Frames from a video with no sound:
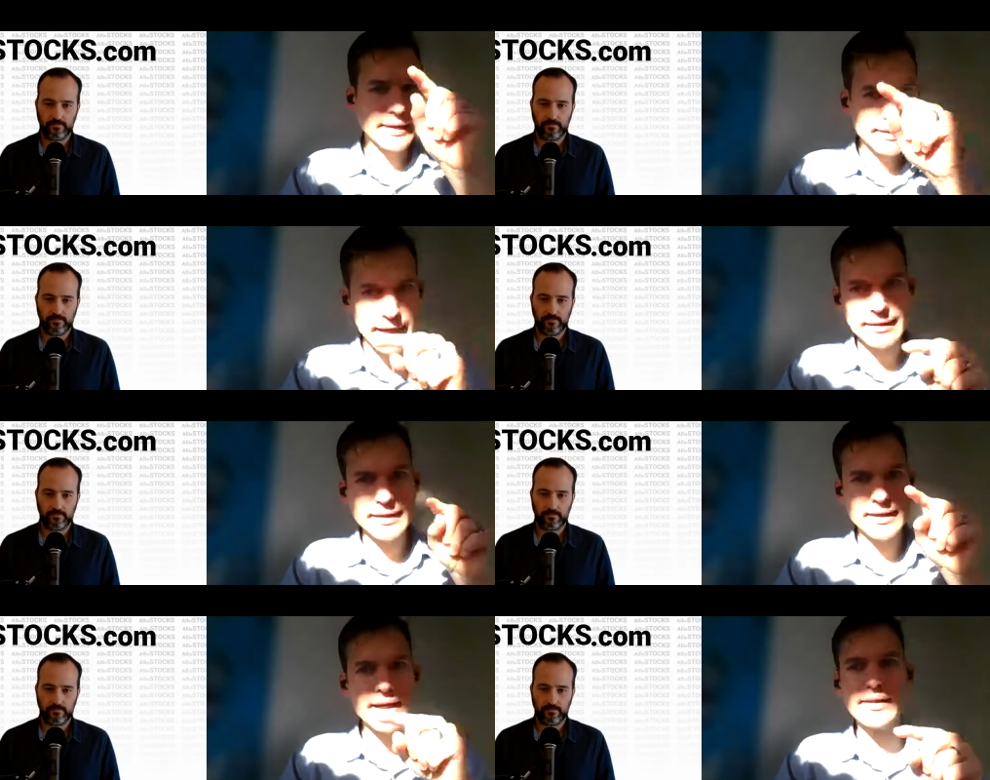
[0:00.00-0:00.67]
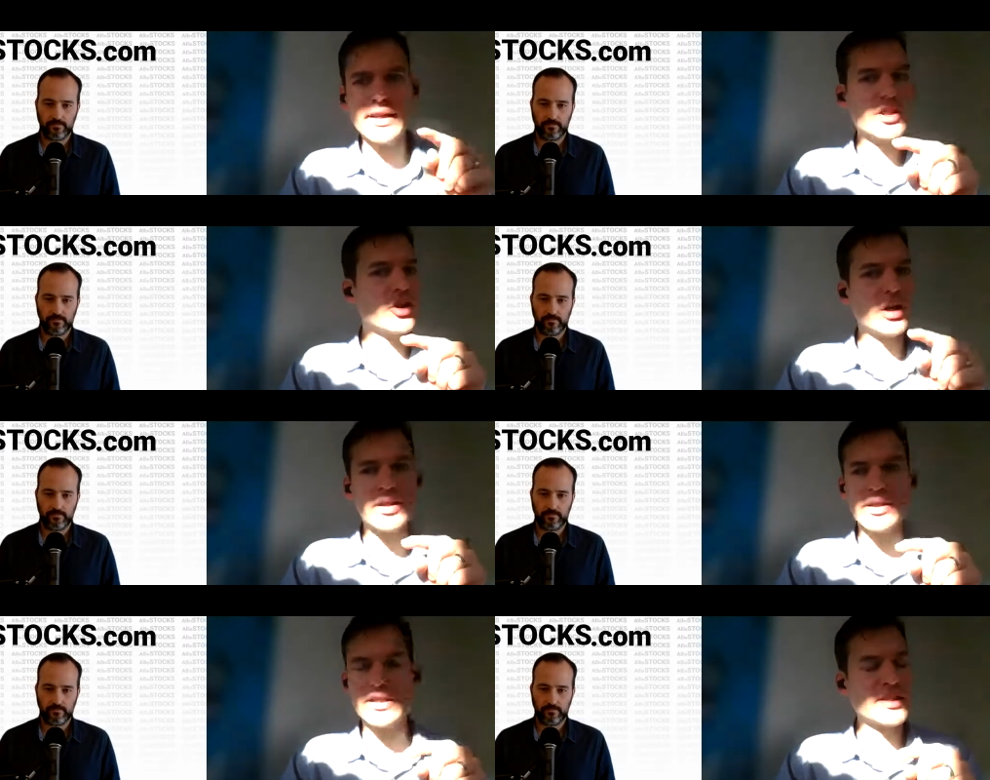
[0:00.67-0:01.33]
Speaker 1: And that, again, does
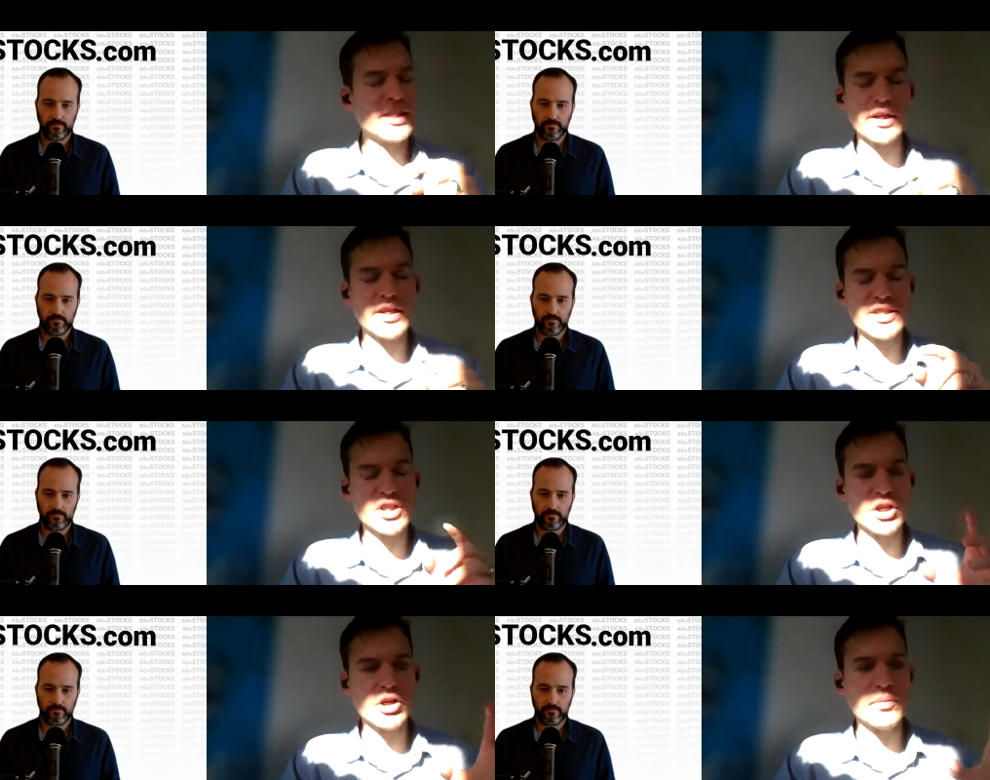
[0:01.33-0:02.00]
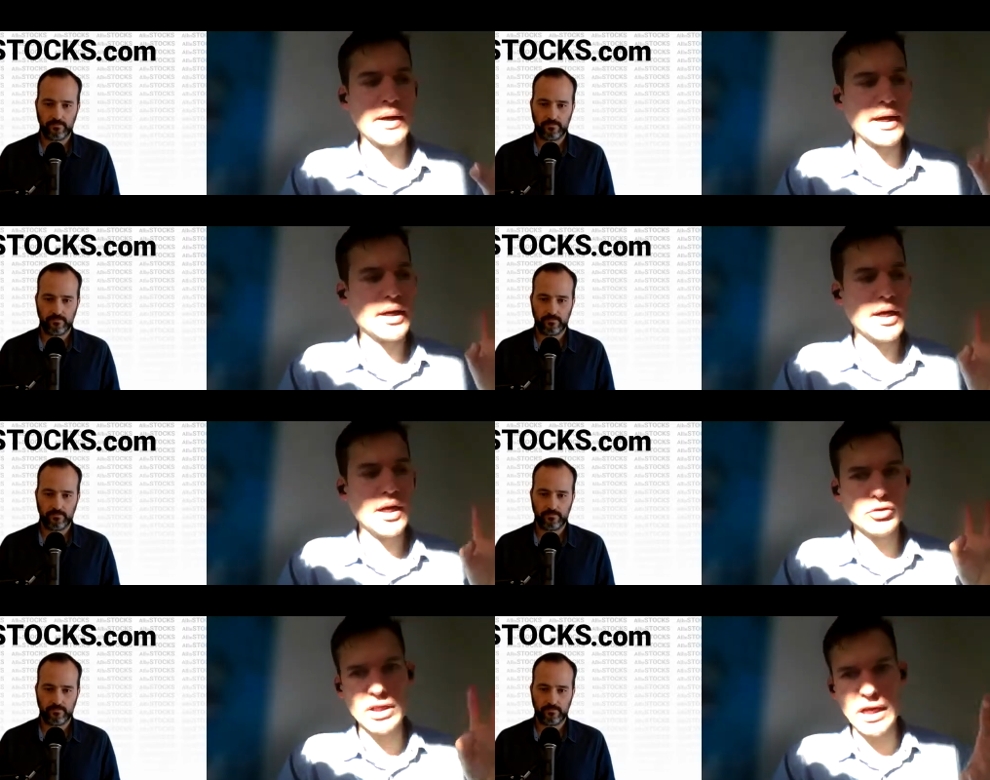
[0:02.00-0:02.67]
not necessarily circle back
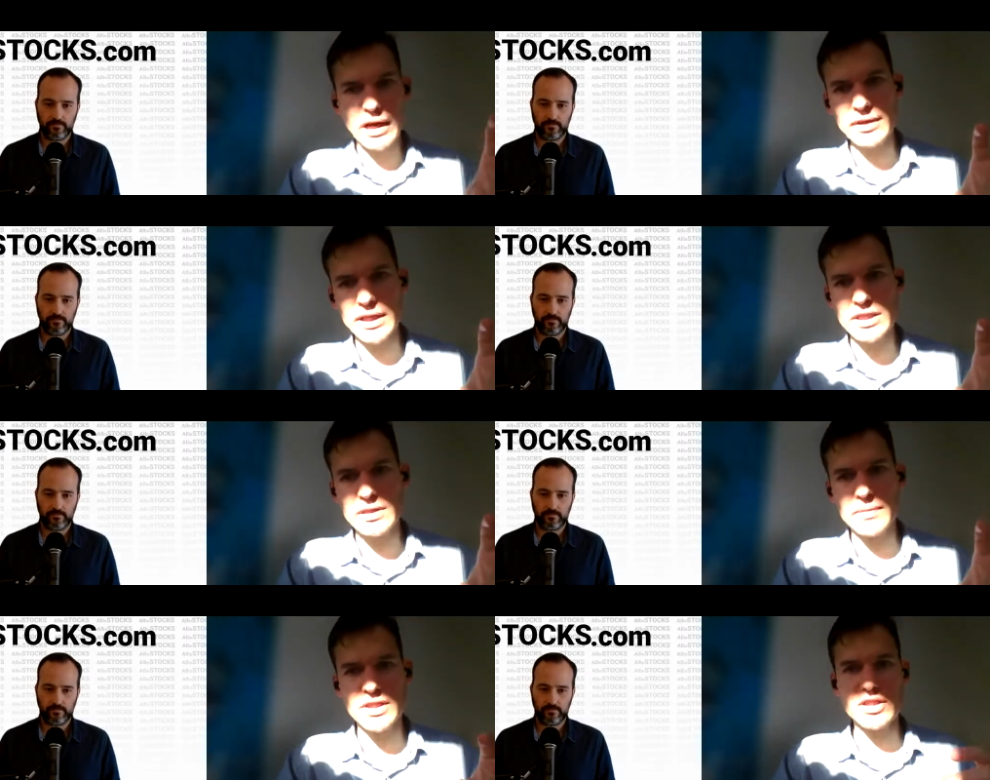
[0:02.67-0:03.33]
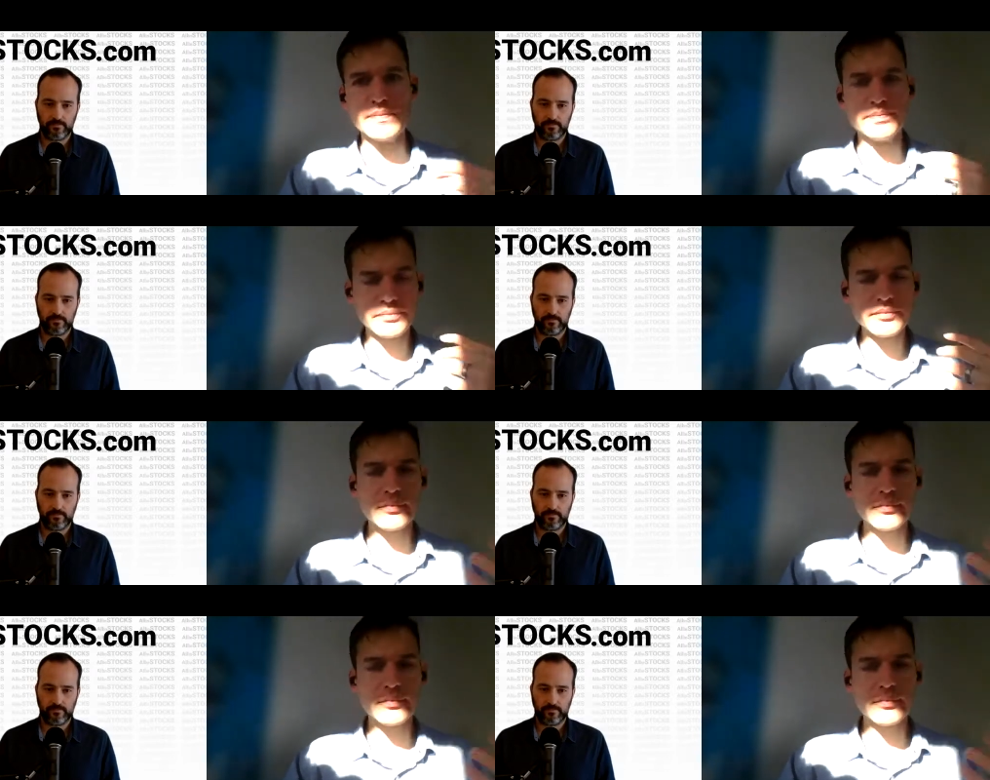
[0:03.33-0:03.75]
to the advertising business.